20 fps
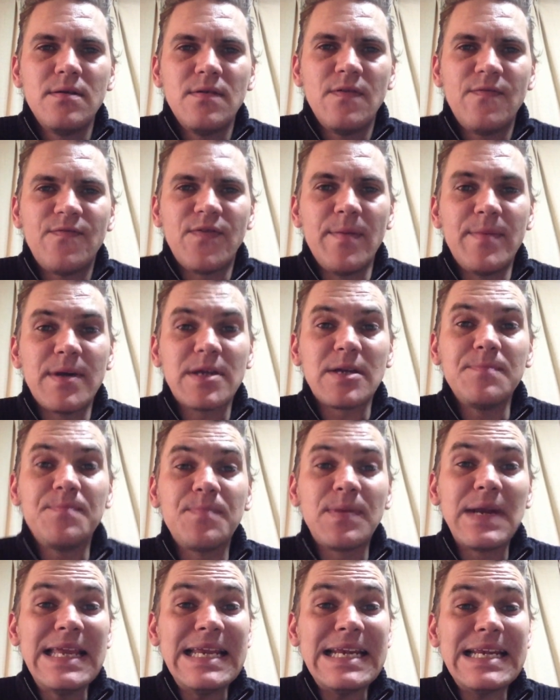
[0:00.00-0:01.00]
from a
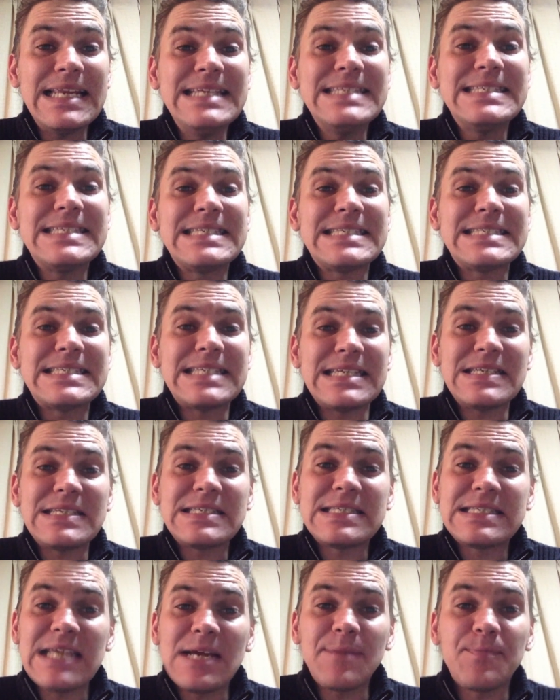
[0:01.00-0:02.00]
completely
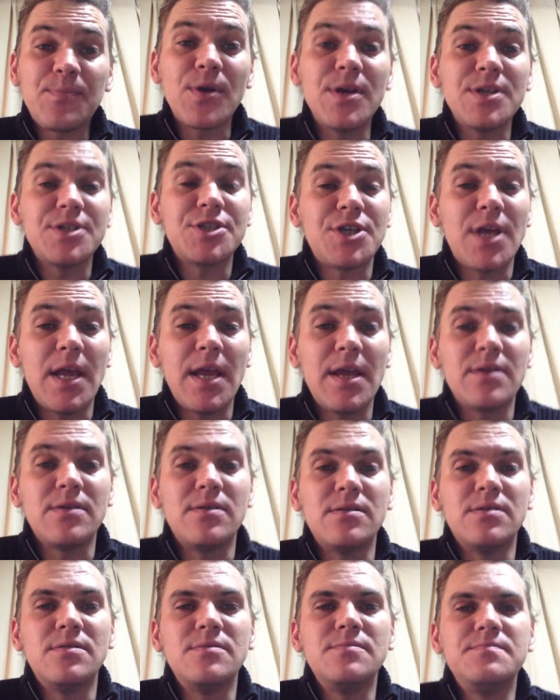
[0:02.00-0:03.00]
separate
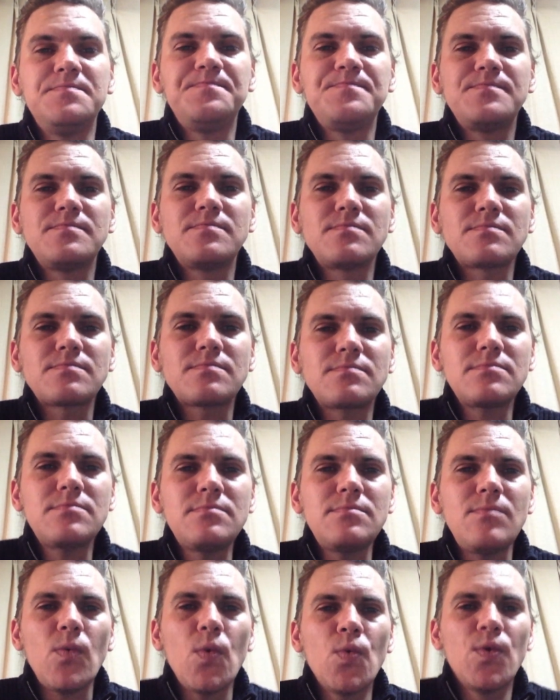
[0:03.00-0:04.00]
channel
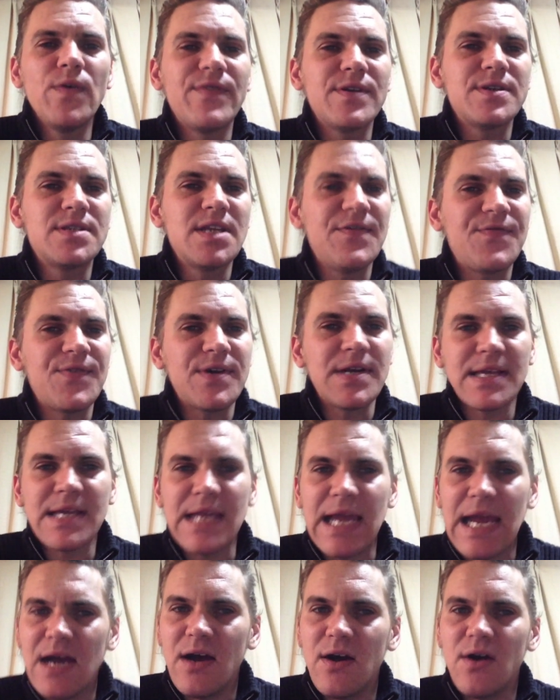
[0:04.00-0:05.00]
with a different
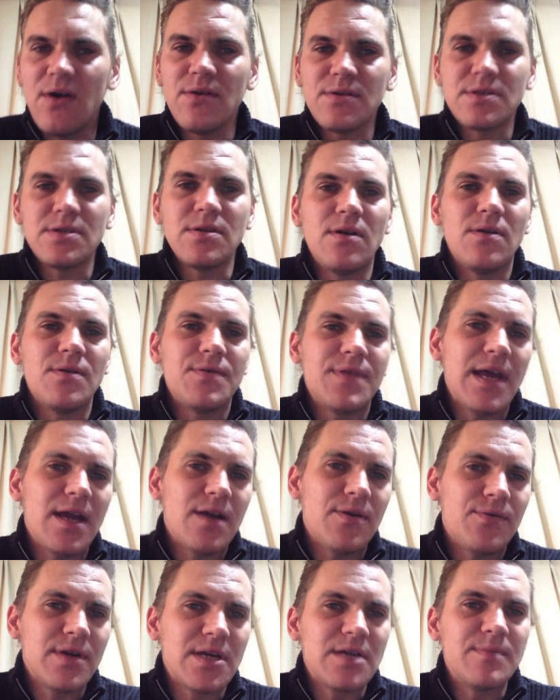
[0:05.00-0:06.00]
account and all
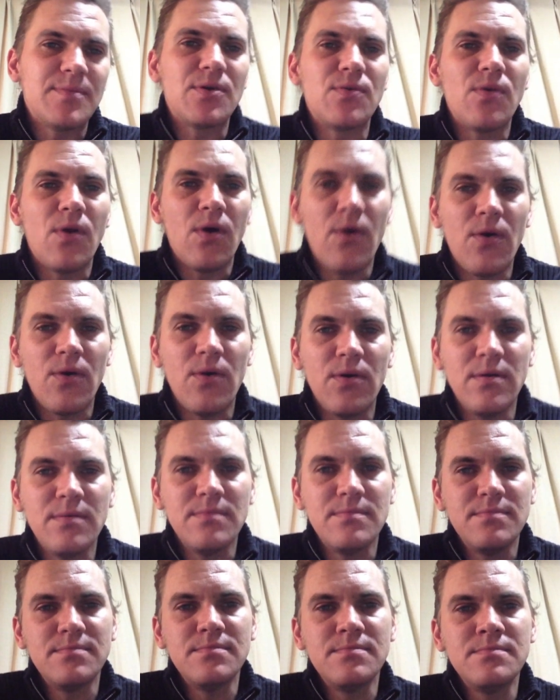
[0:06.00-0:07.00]
that rigmarole
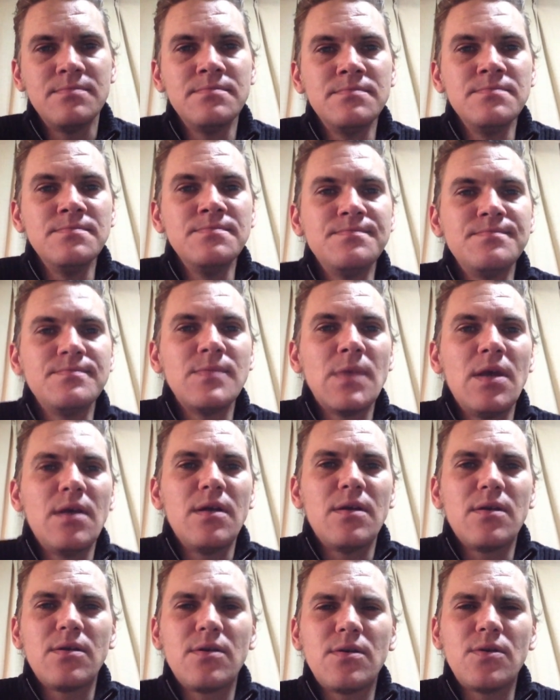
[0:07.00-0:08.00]

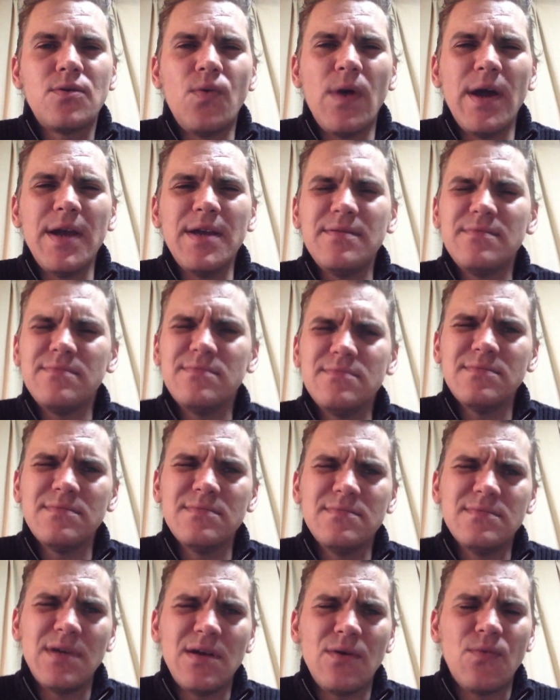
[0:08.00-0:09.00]
quite
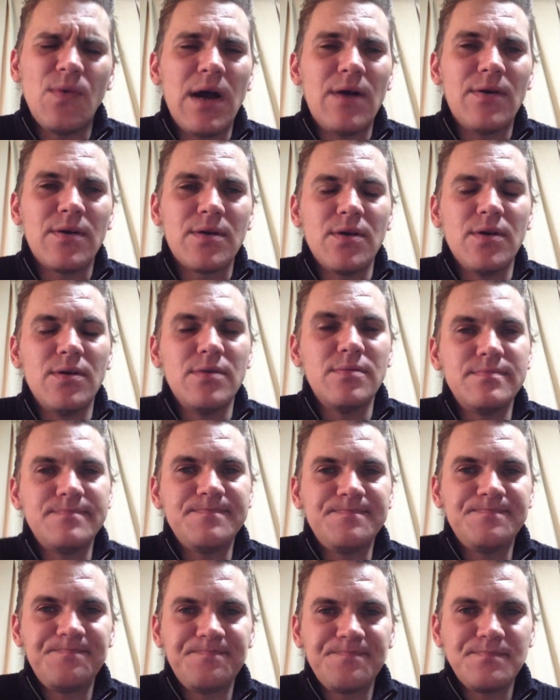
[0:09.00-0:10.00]
a while ago.
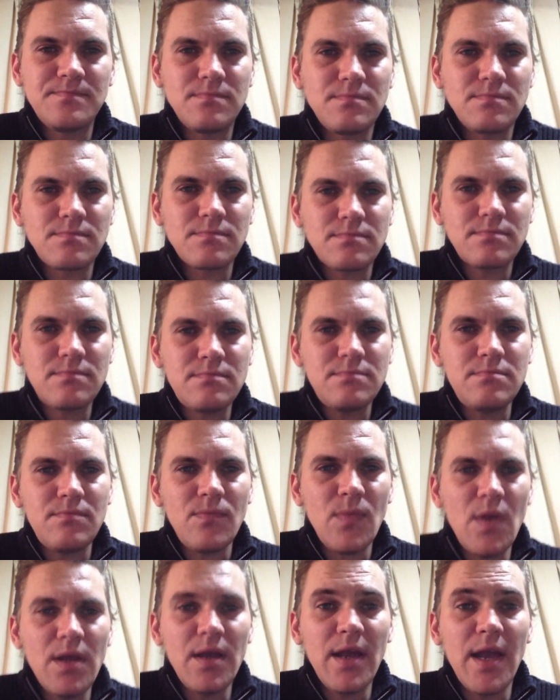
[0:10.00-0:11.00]

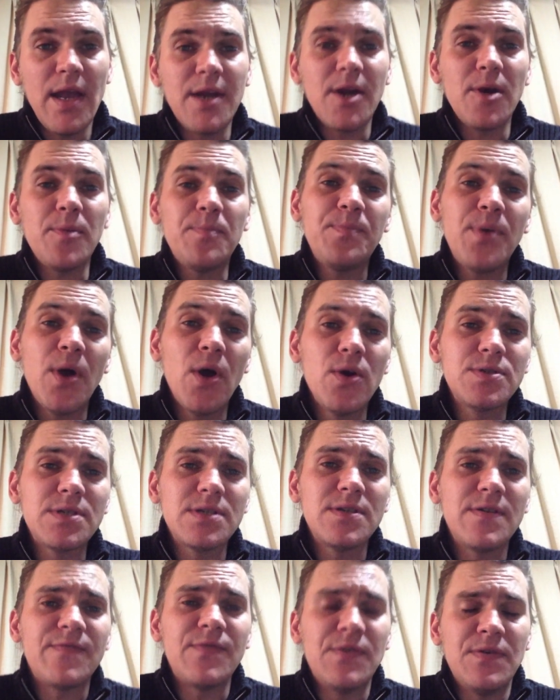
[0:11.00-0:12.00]
And I
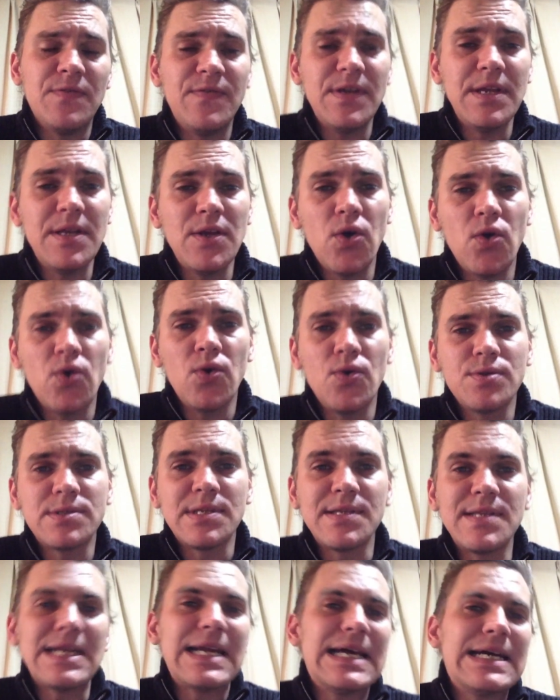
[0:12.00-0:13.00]
posted a few videos
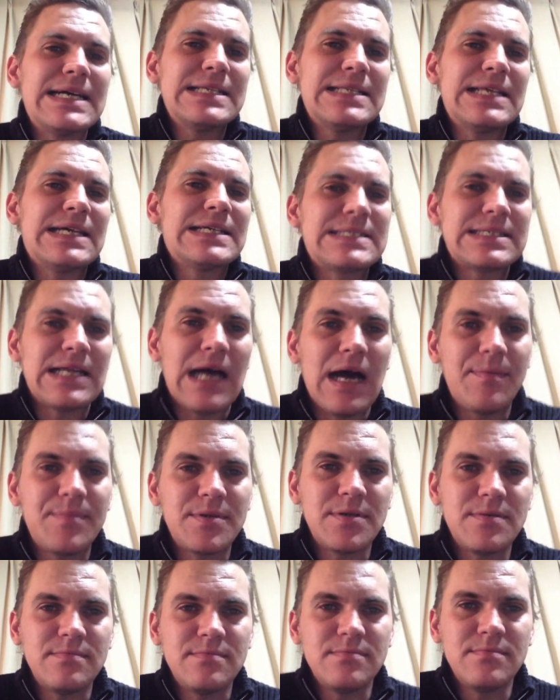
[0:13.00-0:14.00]
and then that stopped.